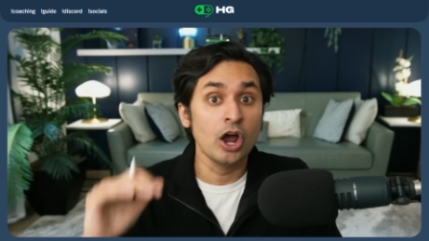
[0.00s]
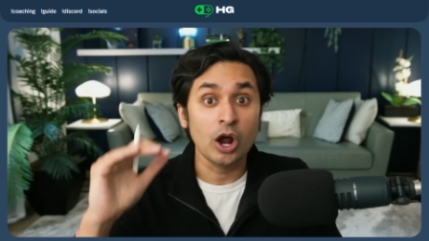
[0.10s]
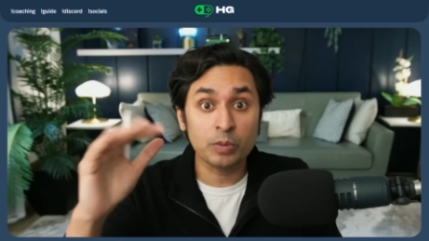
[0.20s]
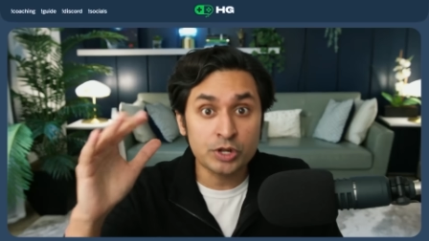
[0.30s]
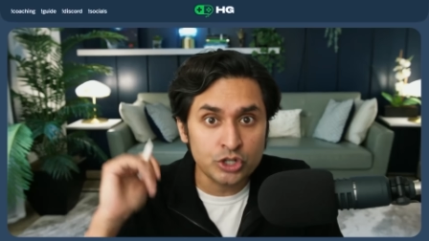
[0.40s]

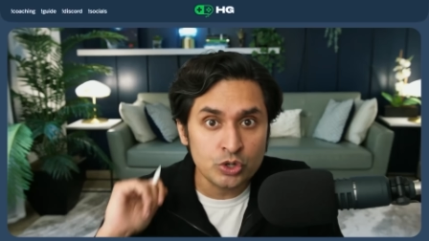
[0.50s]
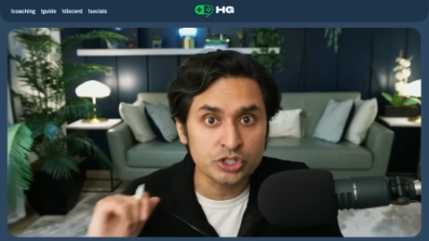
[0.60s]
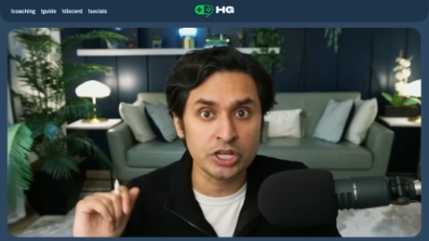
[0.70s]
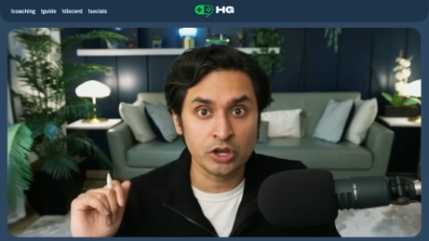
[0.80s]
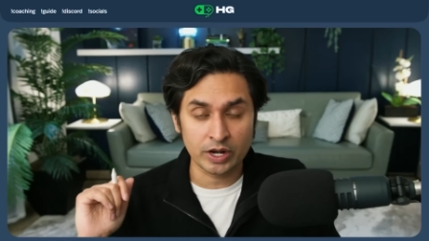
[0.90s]
or
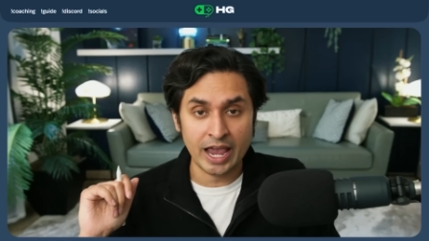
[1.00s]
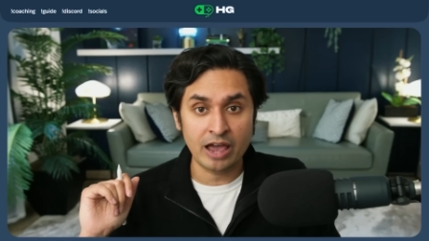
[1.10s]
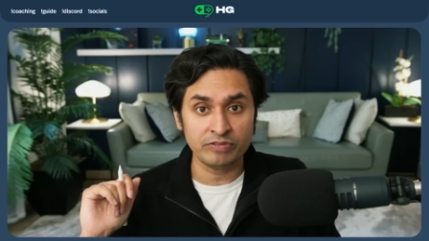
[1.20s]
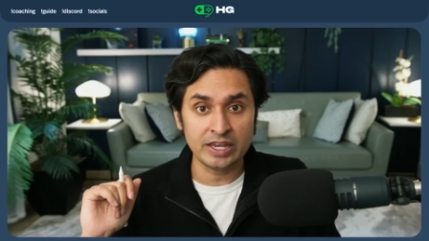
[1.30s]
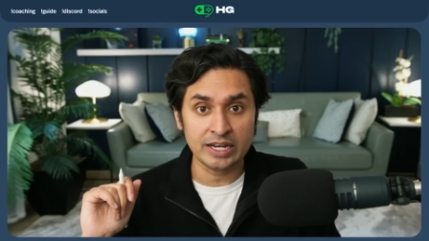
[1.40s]
reducing your
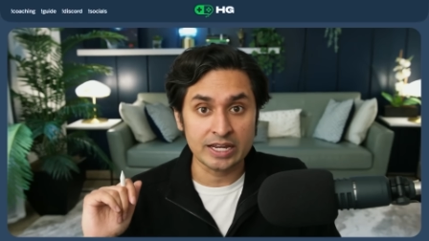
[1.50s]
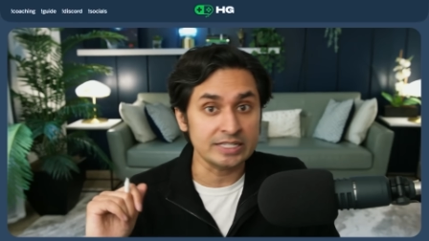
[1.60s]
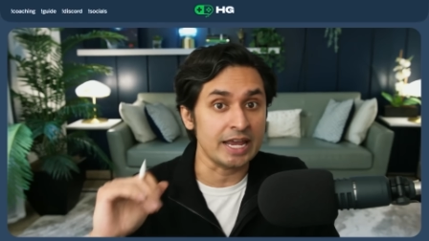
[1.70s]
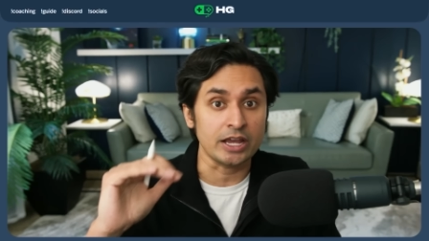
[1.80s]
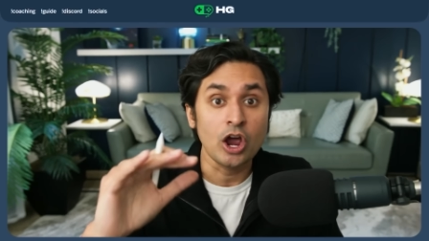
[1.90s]
caffeine
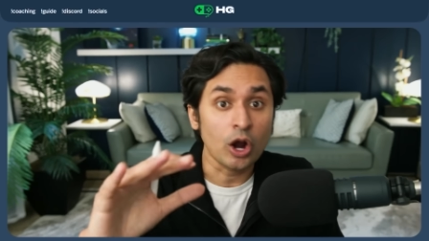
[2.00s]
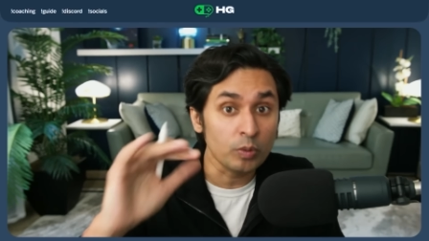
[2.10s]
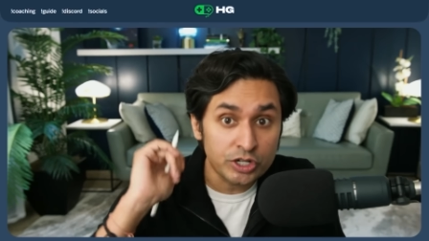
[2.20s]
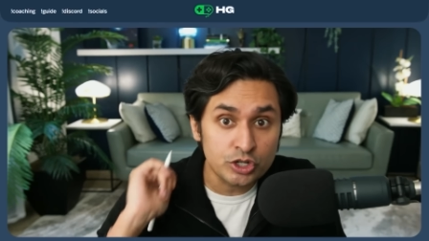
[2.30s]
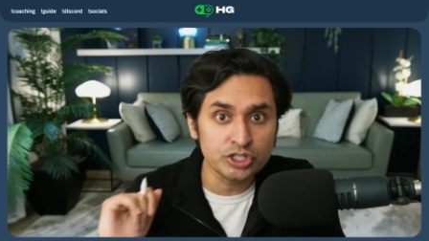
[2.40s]
intake, or
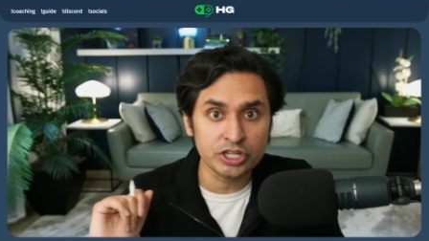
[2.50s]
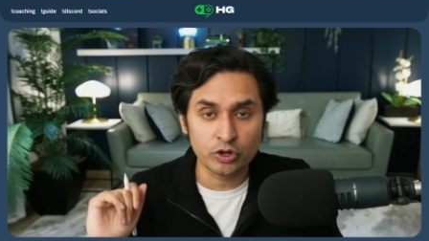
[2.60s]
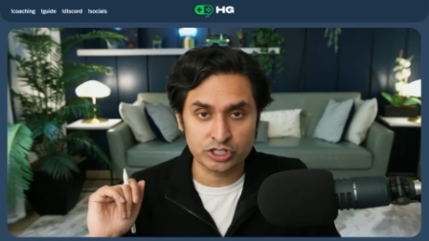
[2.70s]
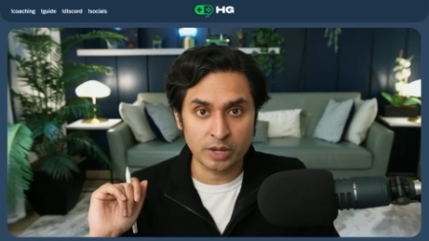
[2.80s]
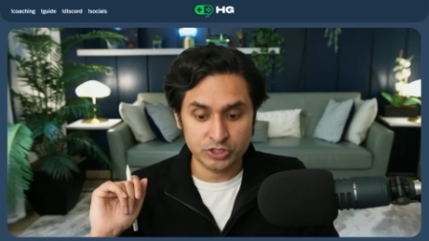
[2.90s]
reducing your
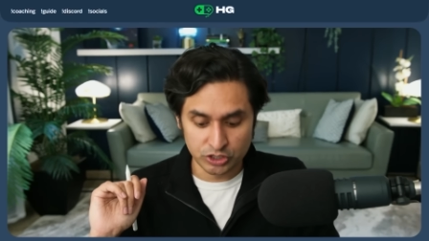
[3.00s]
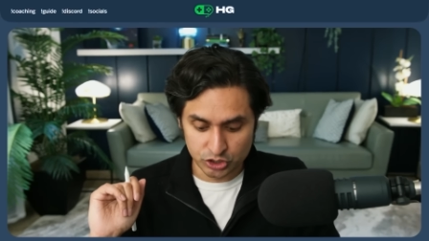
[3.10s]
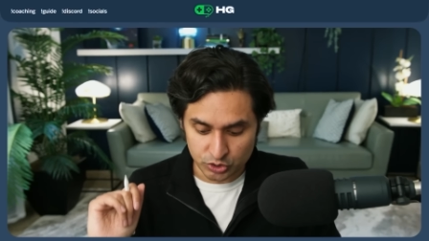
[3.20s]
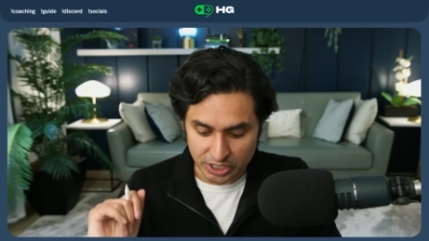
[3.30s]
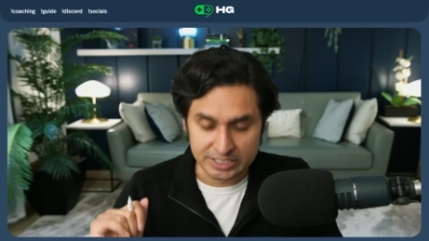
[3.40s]
substance
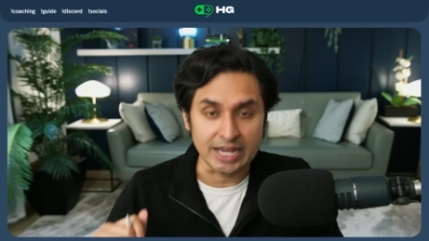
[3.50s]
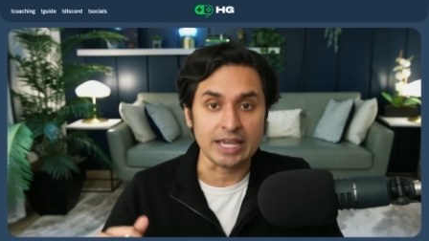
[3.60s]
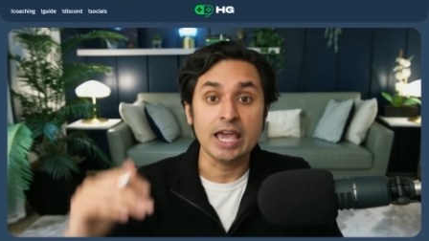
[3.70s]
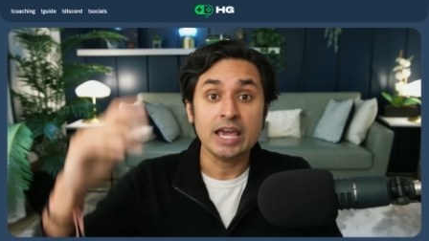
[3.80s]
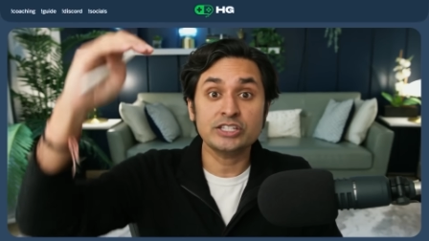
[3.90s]
use intake,
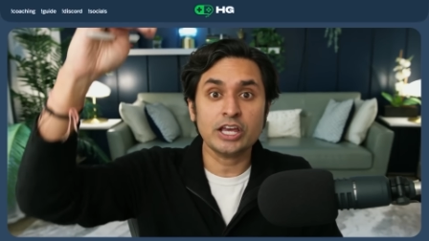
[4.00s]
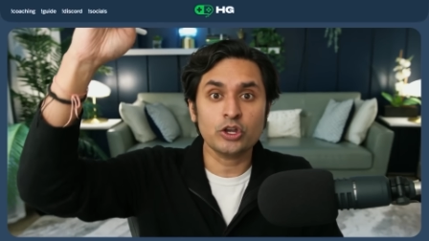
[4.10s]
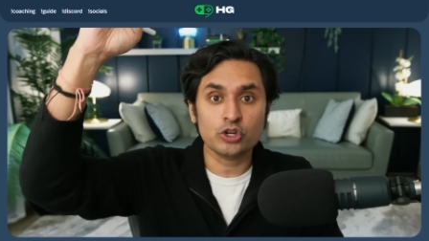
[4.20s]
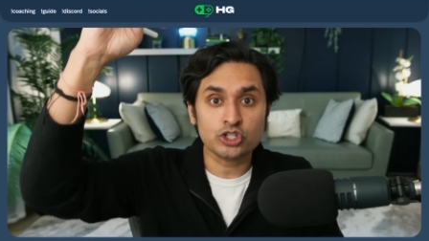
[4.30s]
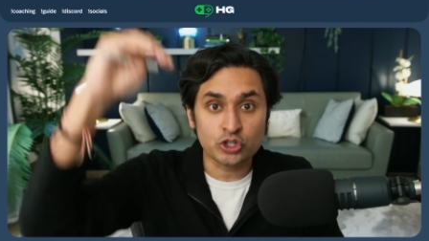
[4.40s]
is that
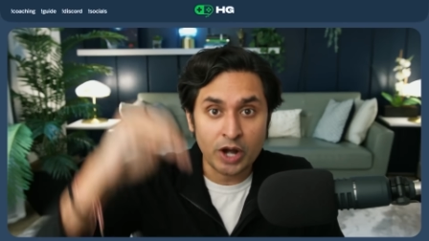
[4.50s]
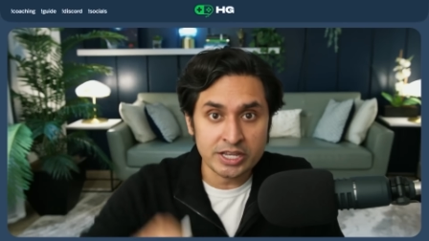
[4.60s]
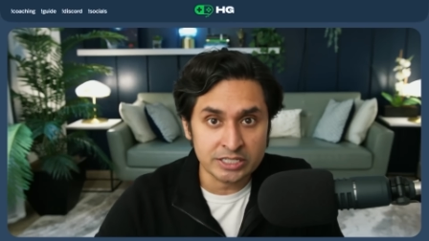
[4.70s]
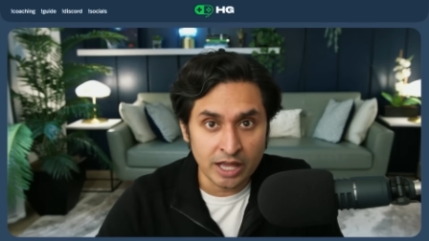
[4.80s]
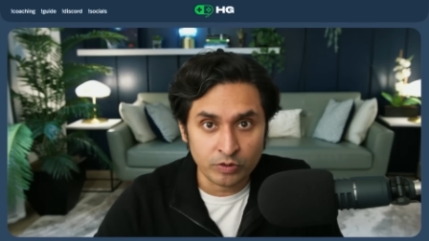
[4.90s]
your
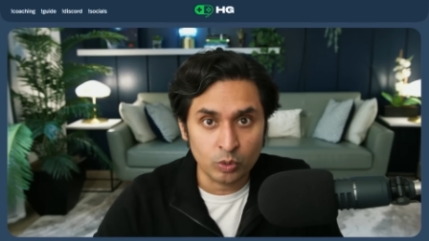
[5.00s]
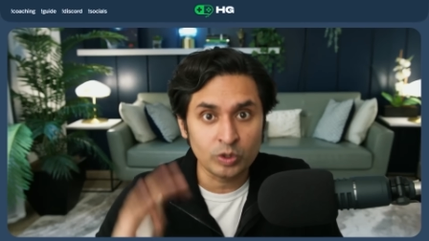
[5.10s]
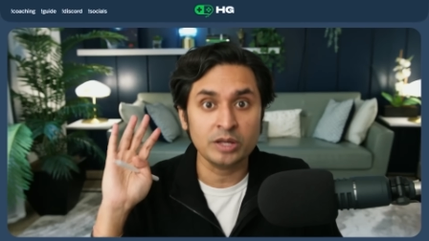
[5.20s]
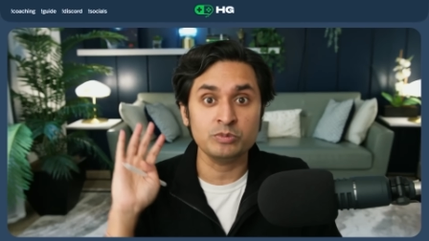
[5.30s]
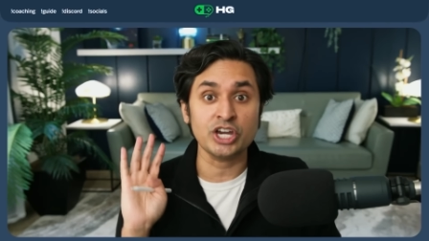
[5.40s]
stress level
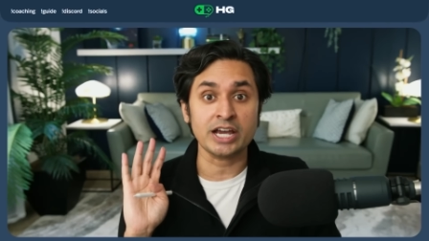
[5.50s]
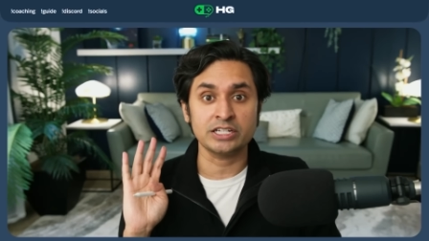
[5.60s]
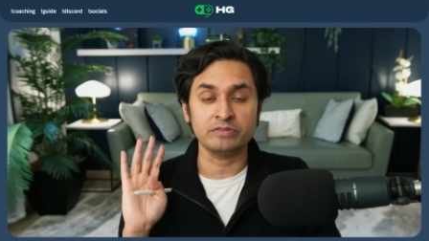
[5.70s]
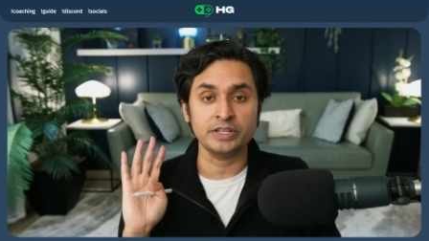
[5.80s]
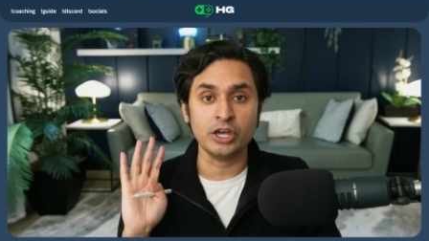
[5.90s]
will
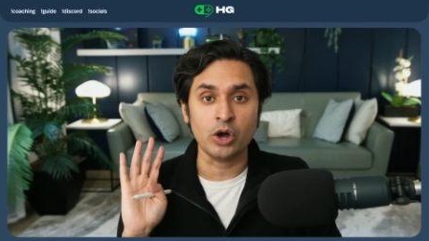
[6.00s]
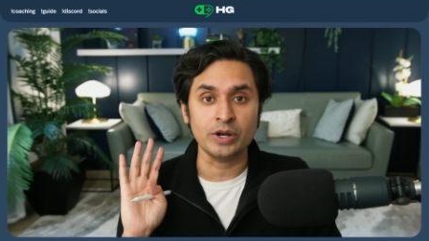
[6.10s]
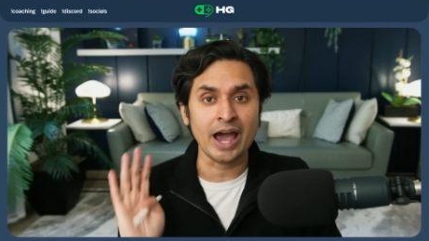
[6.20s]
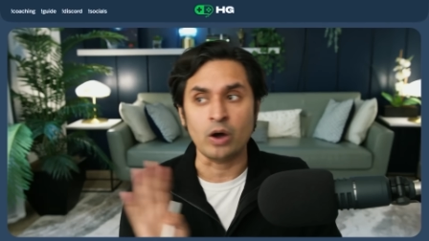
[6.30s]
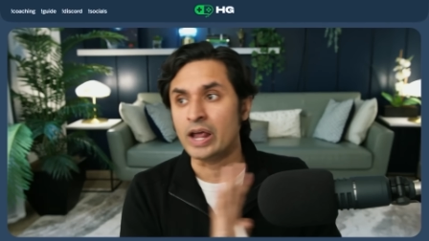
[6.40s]
objectively go
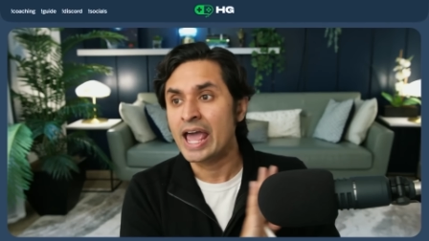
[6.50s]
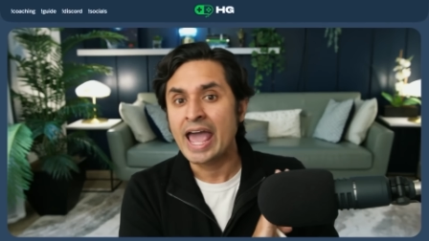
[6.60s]
down.